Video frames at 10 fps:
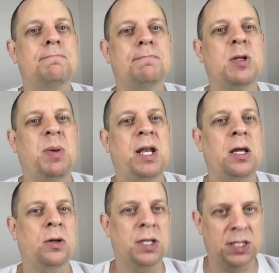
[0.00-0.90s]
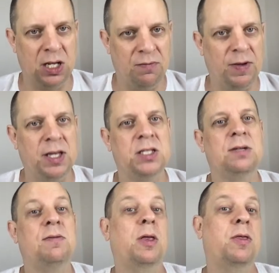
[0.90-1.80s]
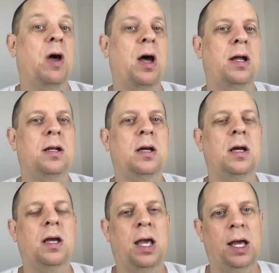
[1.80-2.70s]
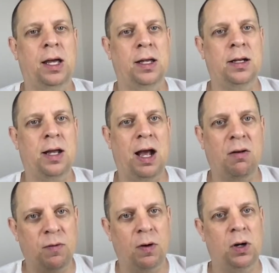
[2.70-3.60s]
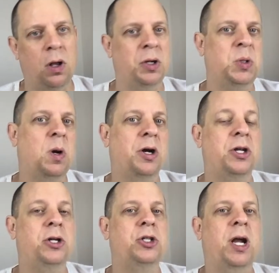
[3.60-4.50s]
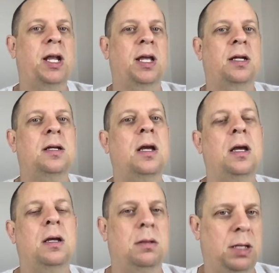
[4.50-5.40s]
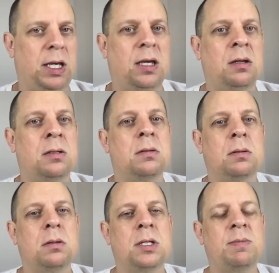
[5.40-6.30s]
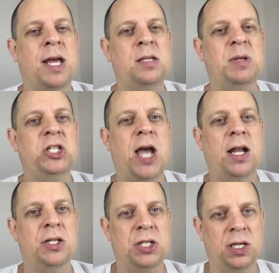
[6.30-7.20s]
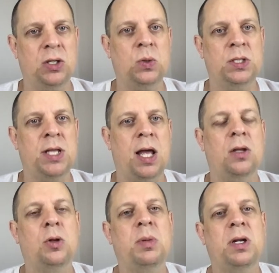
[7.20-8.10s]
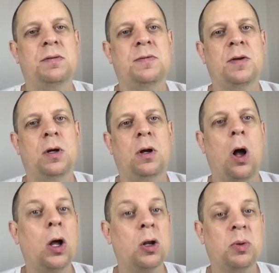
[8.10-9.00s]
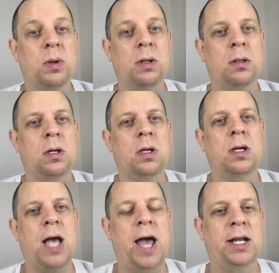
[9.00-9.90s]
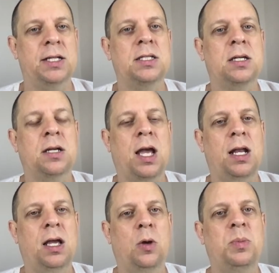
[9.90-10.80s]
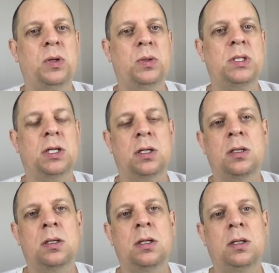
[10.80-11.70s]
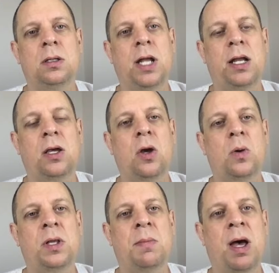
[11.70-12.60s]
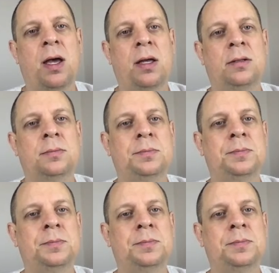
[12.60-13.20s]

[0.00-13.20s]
depending on the significance of the thought and how far along you are in your training, it can sometimes be challenging, and using that little bit of audible guidance can kind of help you to let it go in the mind.